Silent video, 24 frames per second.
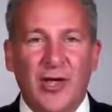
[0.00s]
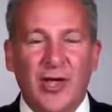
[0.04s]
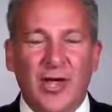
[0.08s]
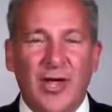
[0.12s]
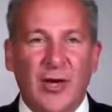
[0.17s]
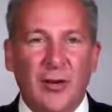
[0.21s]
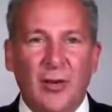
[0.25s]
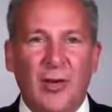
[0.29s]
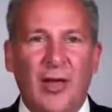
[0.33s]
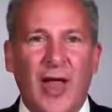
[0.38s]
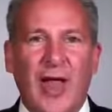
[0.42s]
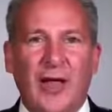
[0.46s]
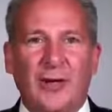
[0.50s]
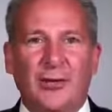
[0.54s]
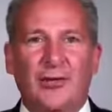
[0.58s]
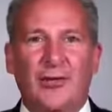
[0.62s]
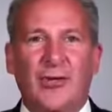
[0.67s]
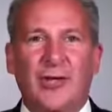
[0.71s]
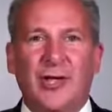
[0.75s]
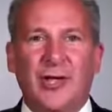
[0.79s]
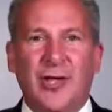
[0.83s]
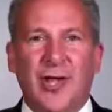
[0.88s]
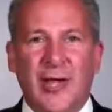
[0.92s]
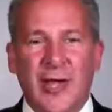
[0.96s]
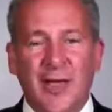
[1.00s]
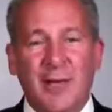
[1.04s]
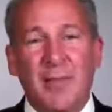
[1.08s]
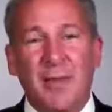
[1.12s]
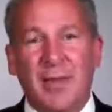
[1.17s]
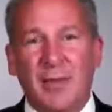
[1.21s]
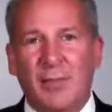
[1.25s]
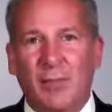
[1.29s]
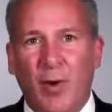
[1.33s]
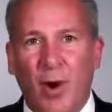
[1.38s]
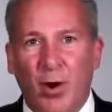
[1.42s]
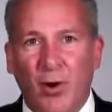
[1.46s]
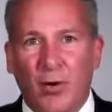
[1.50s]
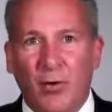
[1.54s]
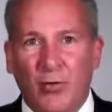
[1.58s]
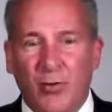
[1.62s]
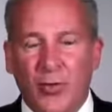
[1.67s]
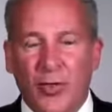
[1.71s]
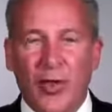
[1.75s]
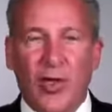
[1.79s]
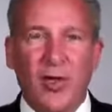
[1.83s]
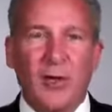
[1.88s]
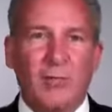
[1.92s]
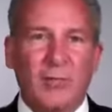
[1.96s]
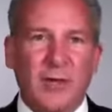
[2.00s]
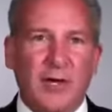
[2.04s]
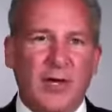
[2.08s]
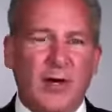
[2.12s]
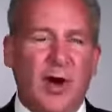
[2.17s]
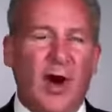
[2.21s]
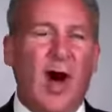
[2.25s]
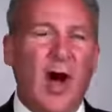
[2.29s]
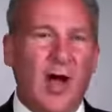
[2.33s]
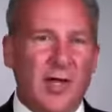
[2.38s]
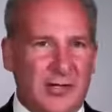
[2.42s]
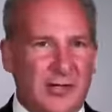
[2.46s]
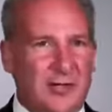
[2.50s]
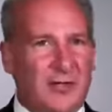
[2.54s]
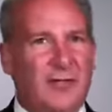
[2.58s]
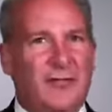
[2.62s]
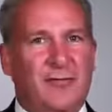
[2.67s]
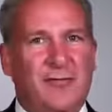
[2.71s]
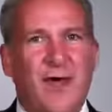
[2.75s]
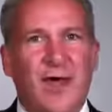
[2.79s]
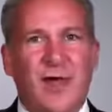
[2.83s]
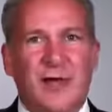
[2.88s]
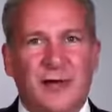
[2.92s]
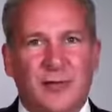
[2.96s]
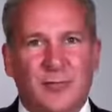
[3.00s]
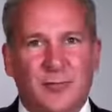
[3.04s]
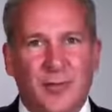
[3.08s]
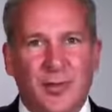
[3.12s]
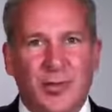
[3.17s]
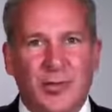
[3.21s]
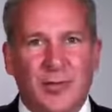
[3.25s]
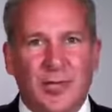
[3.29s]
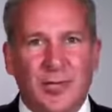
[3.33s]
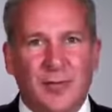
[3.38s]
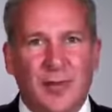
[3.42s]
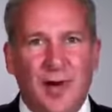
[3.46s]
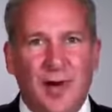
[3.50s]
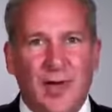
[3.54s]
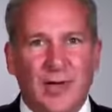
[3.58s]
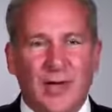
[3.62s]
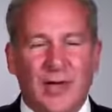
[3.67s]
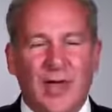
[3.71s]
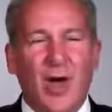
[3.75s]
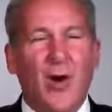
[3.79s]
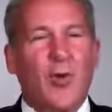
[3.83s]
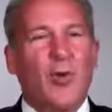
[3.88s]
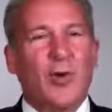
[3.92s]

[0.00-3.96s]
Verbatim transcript: it will actually inhibit both because the Fed is printing money.